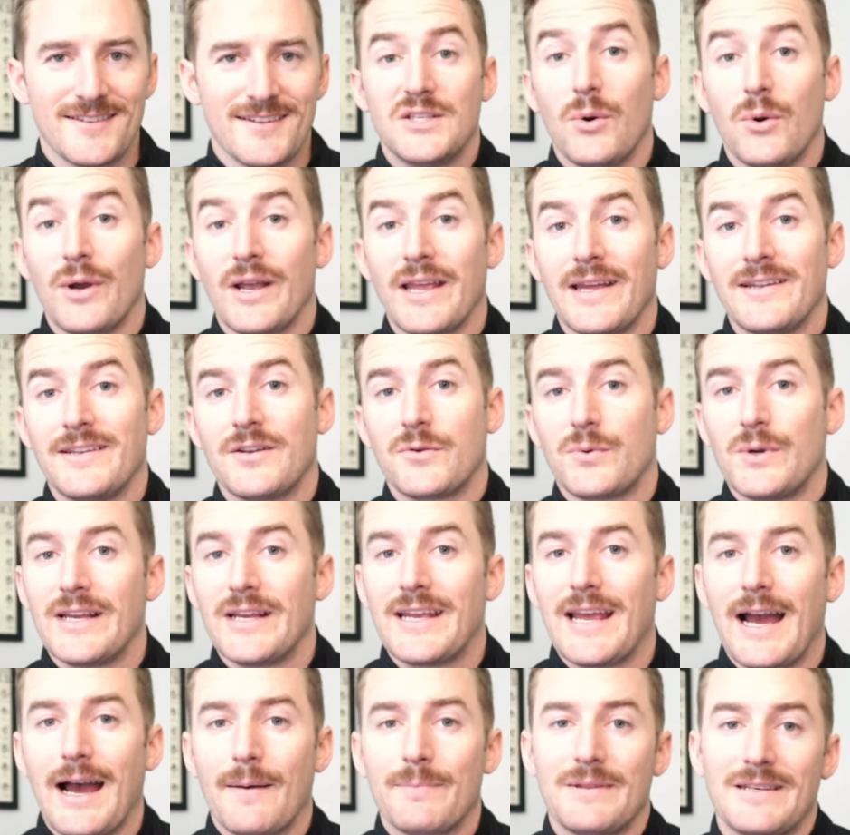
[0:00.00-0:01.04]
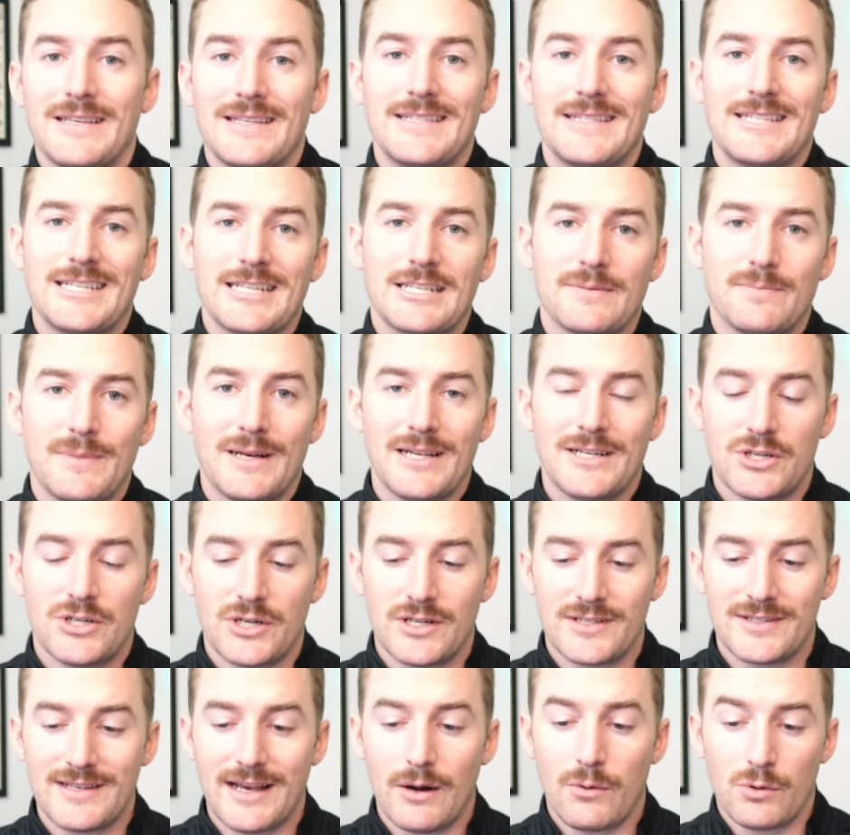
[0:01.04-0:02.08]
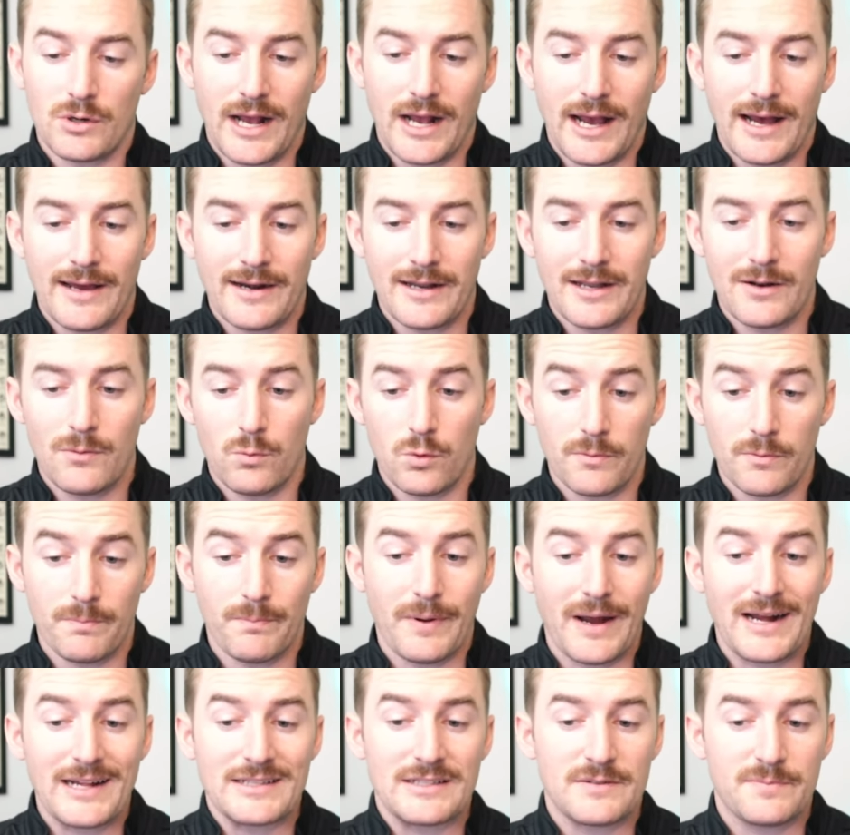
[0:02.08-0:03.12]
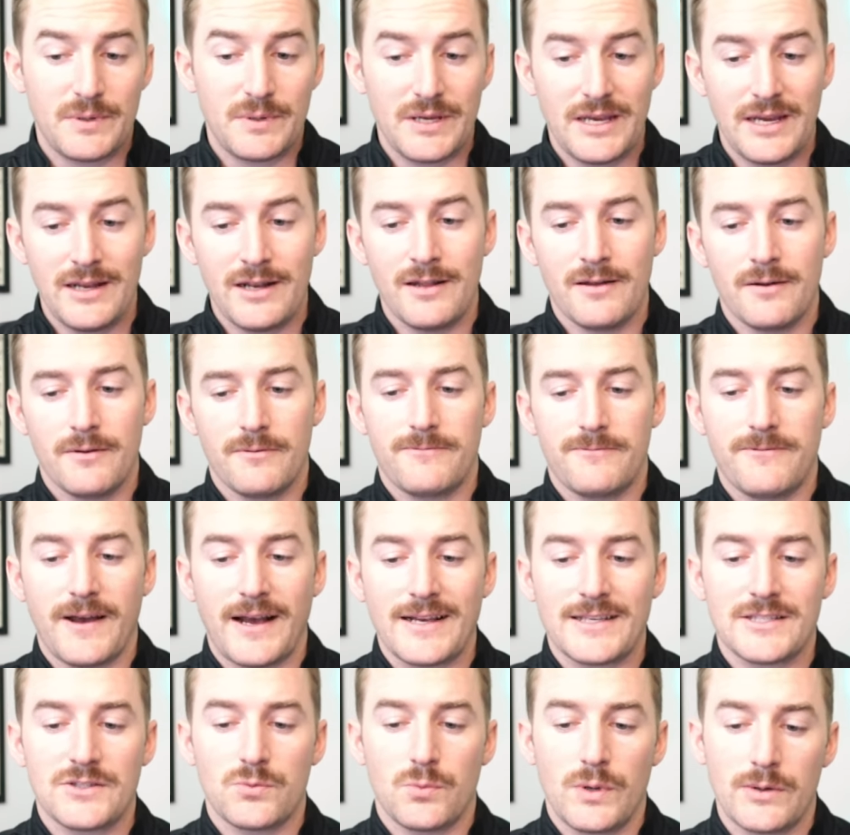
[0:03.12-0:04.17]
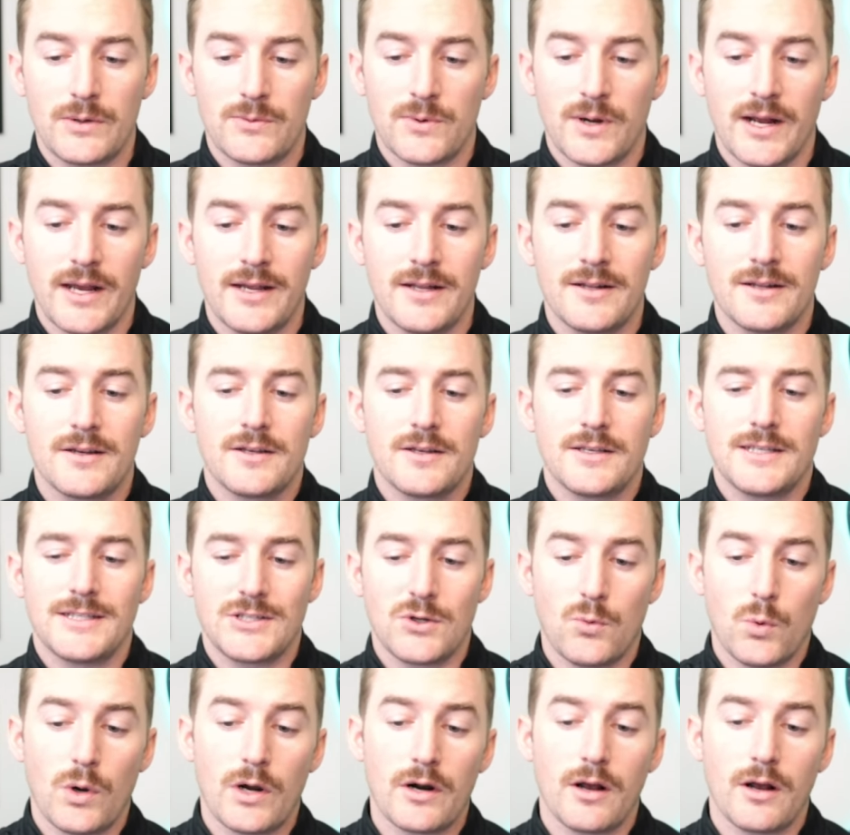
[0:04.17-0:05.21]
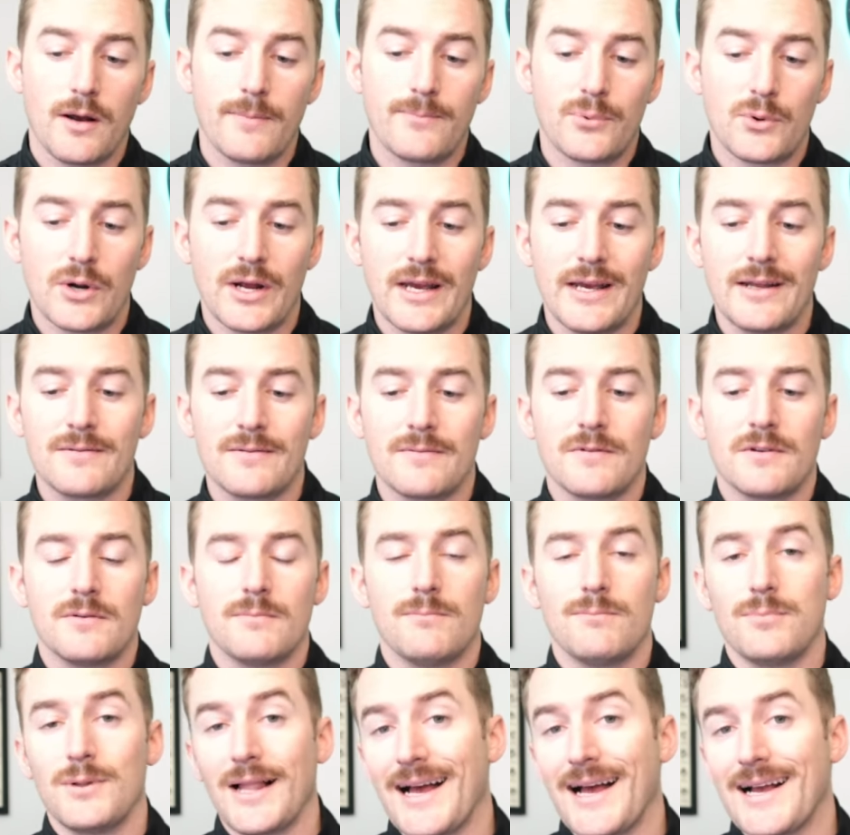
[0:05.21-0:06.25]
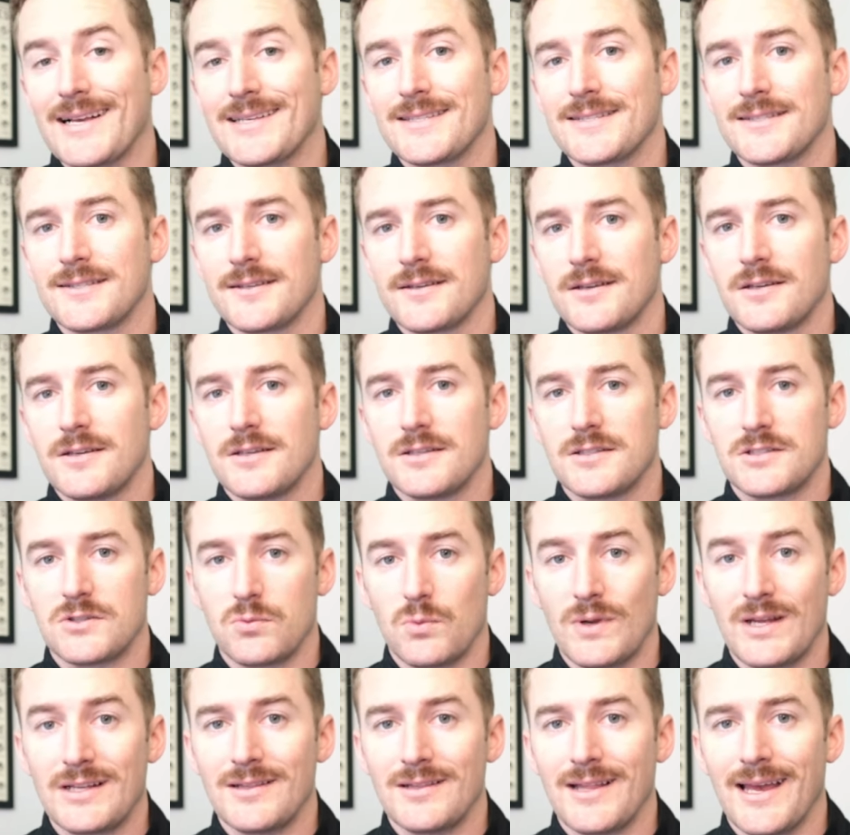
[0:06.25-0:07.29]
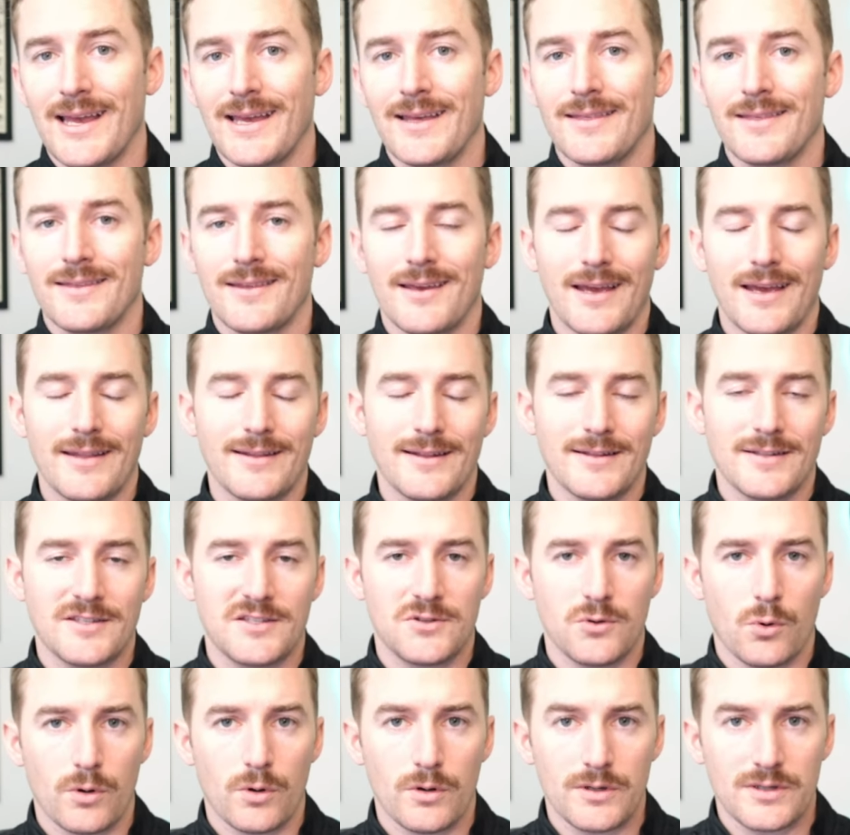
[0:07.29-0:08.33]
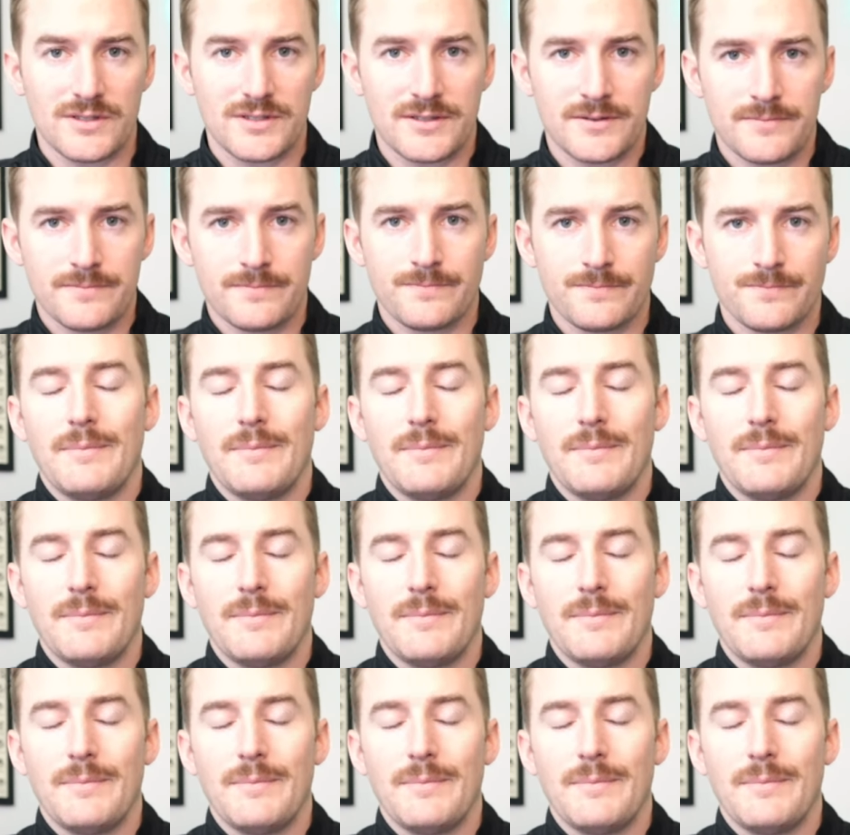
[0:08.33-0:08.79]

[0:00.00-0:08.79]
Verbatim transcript: So, again, to recap, these six metrics that were added were bat speed, fast swing rate, squared up rate, blast, swing length, and then swords.